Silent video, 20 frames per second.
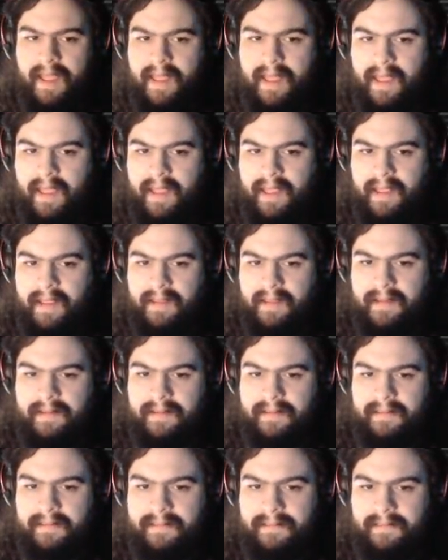
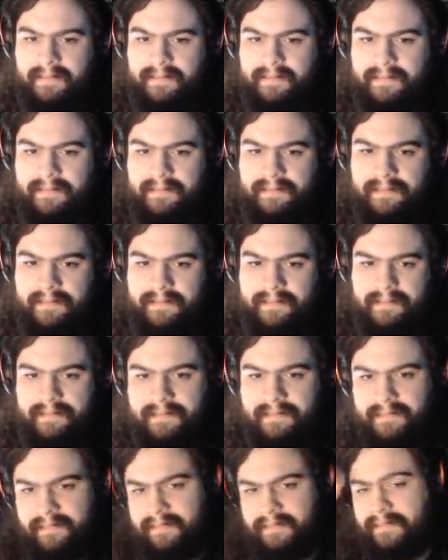
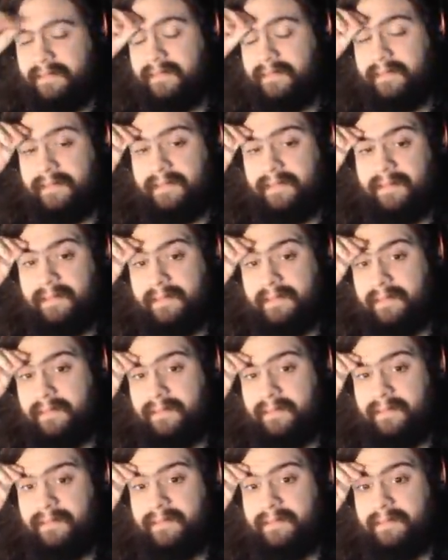
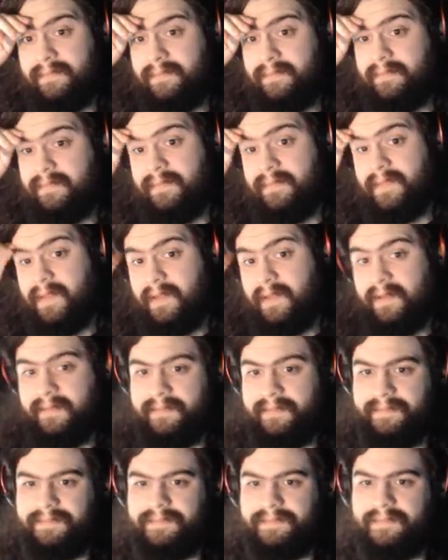No one is speaking in this clip.